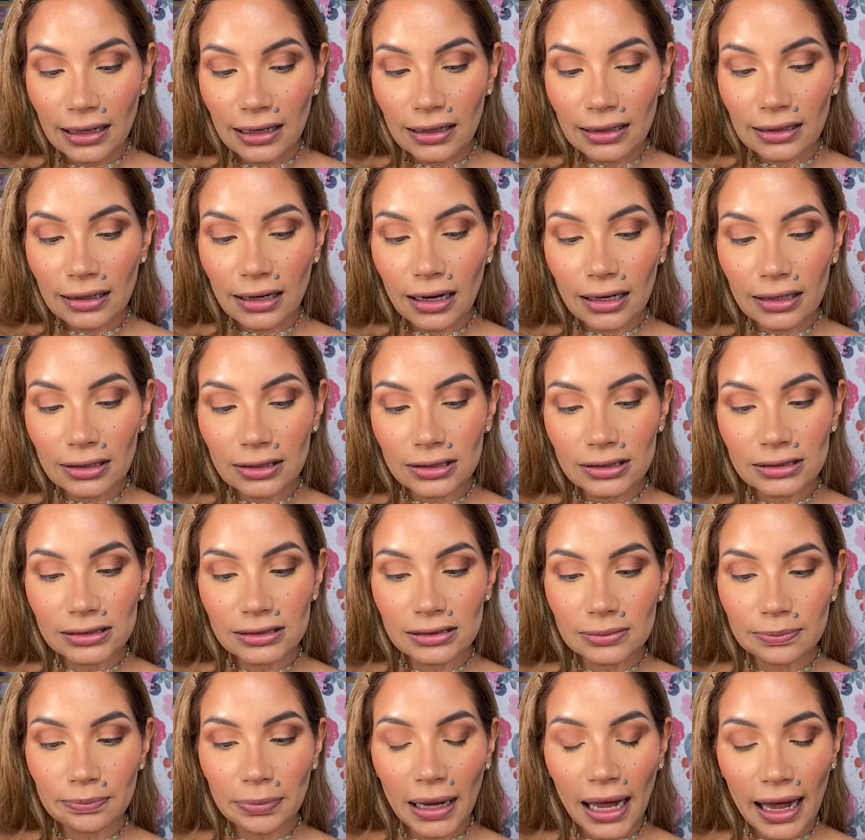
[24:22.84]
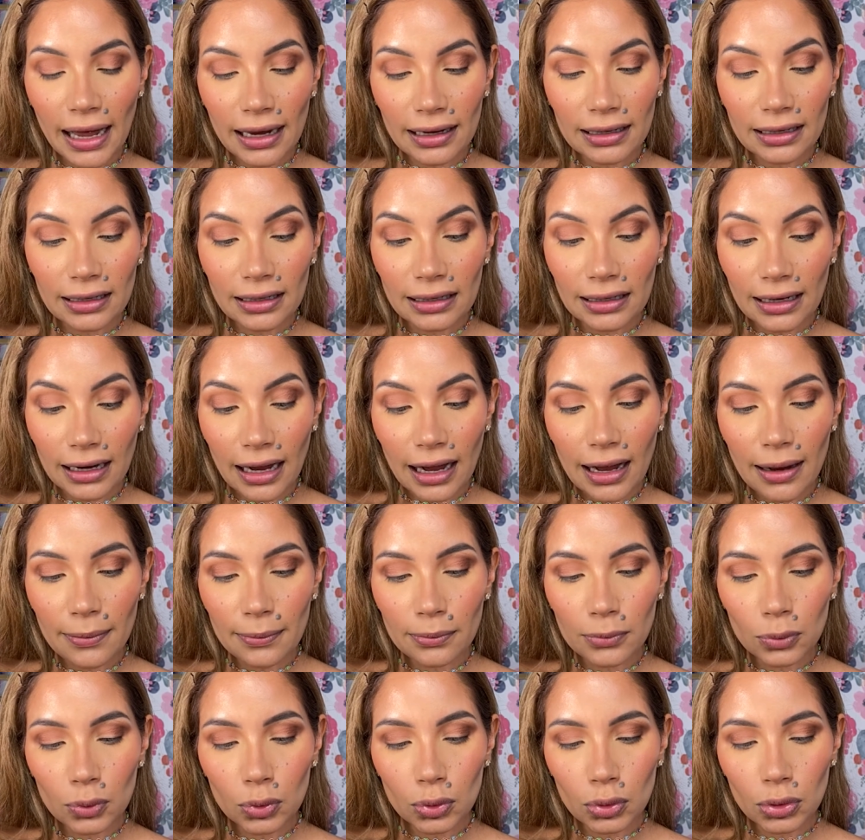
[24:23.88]
colors pack a lot
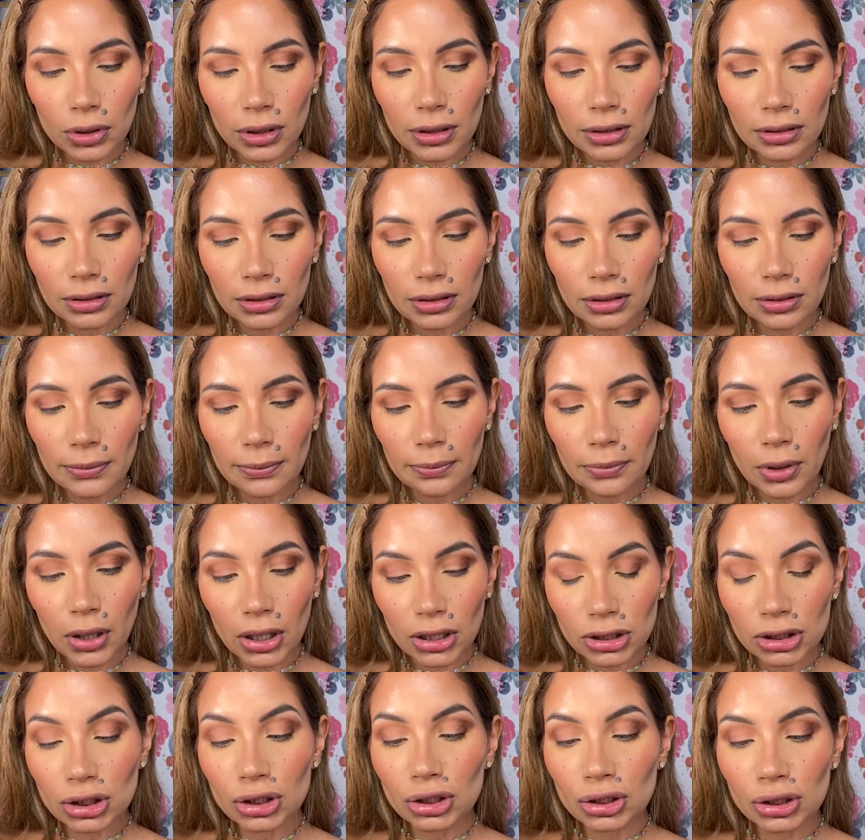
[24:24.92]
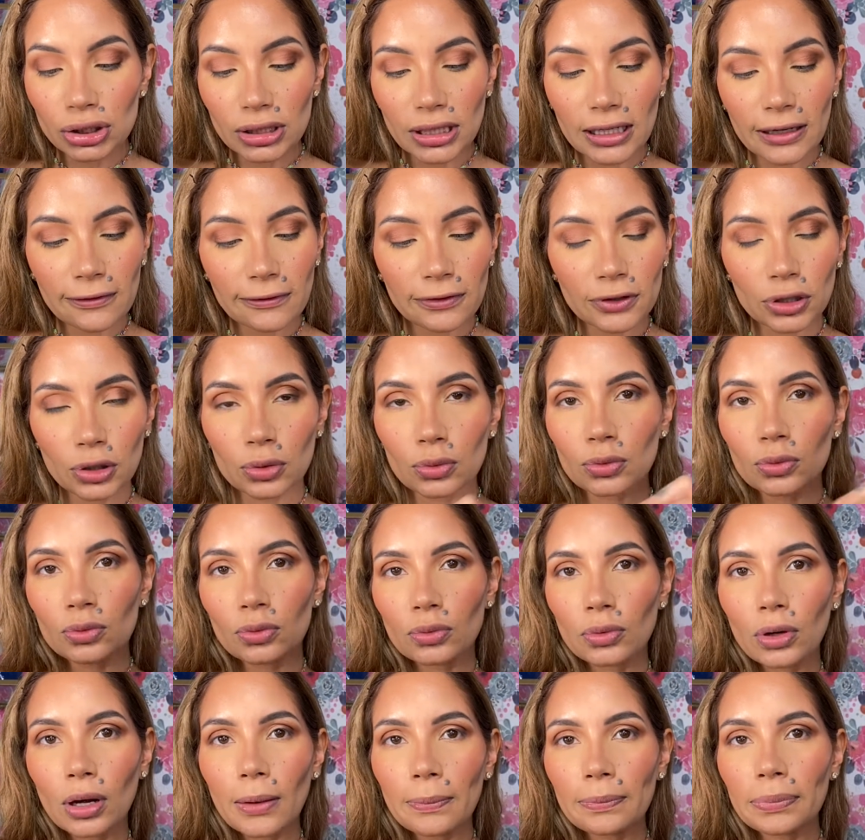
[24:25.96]
more punch if you
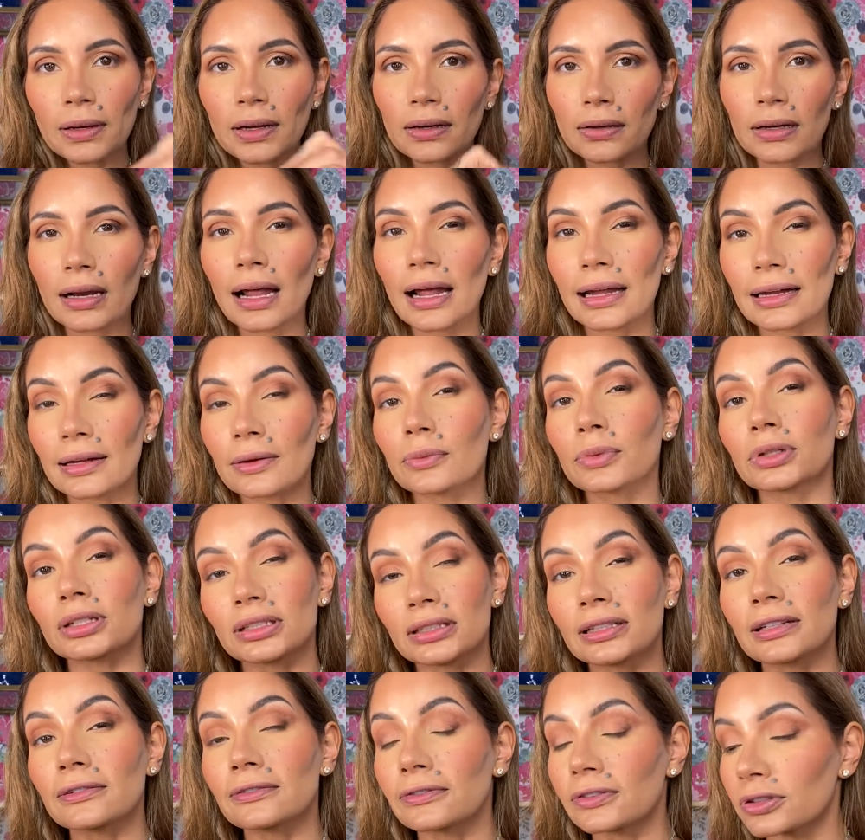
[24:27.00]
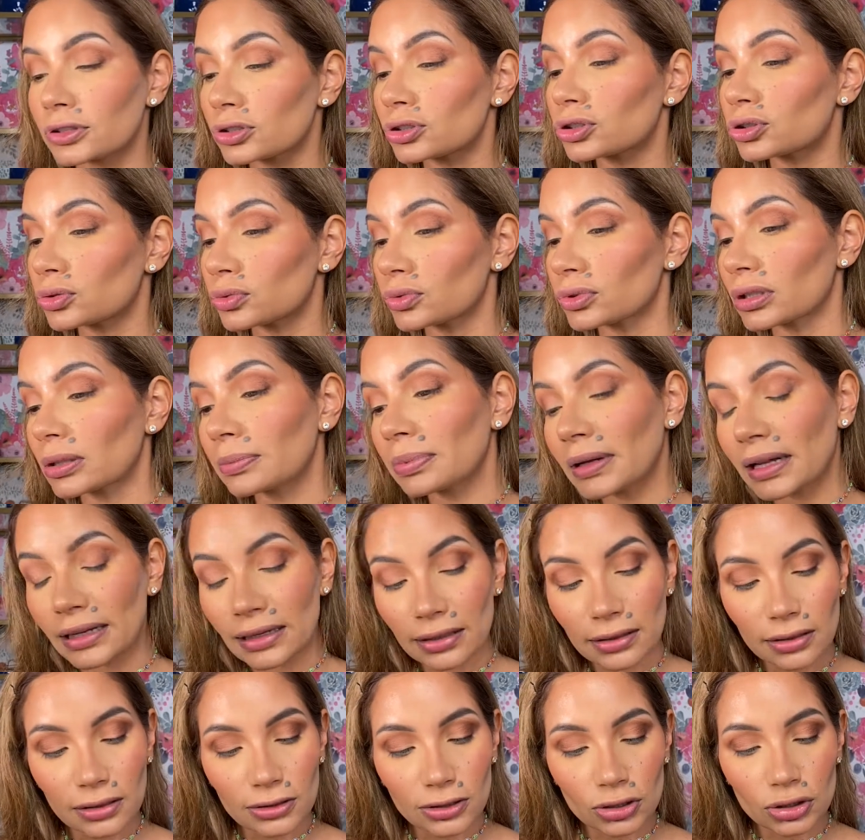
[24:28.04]
apply it with a different tool,
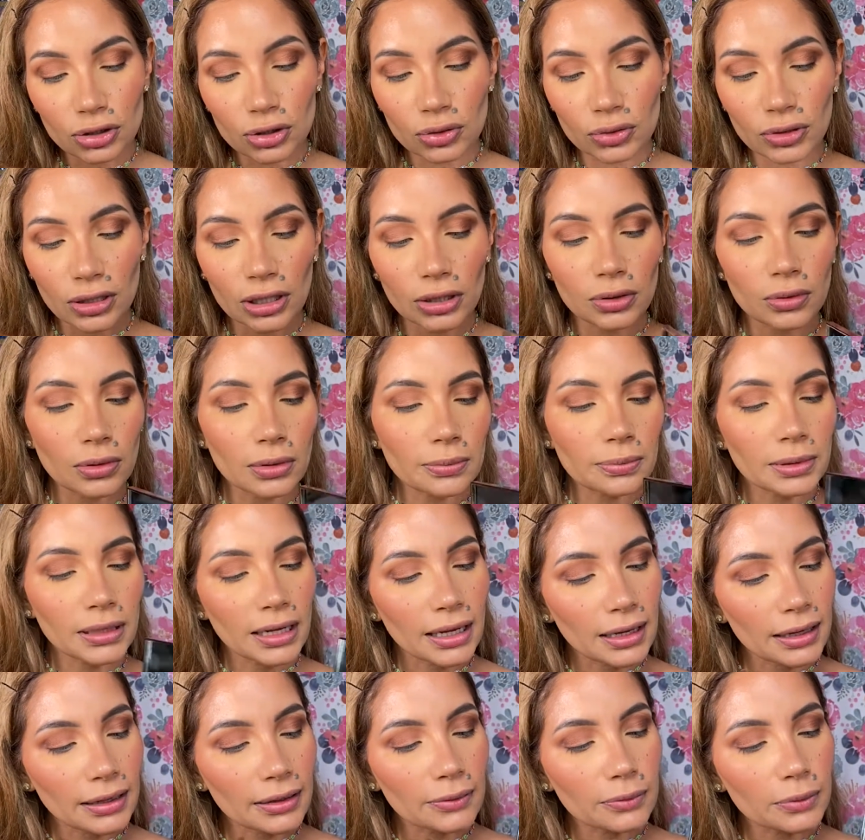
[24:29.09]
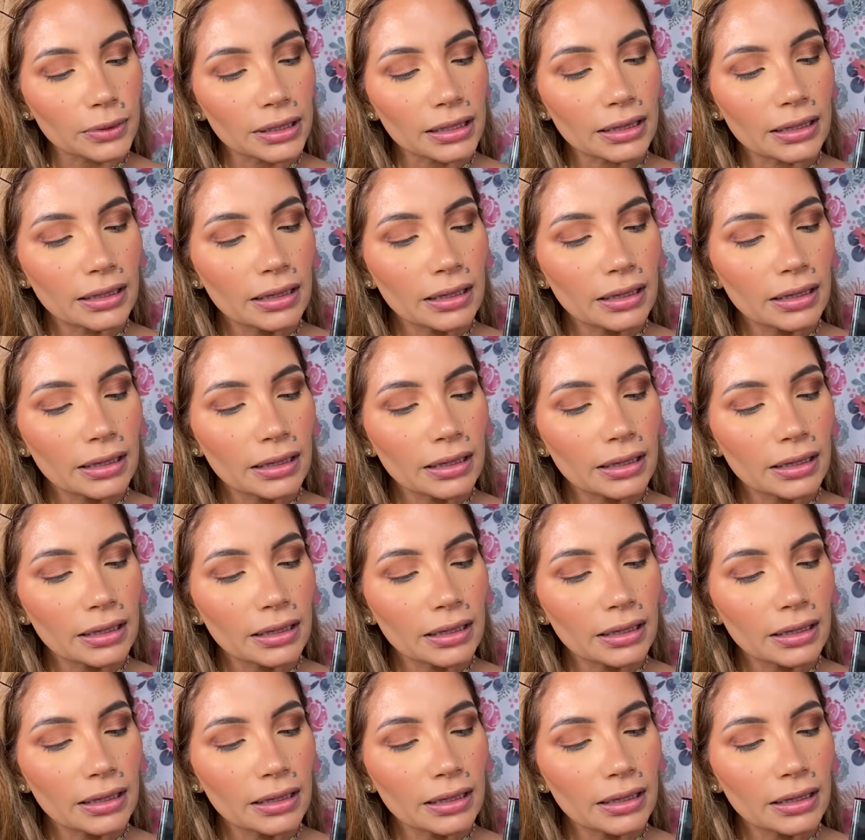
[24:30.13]
depending on the tool that you apply it with.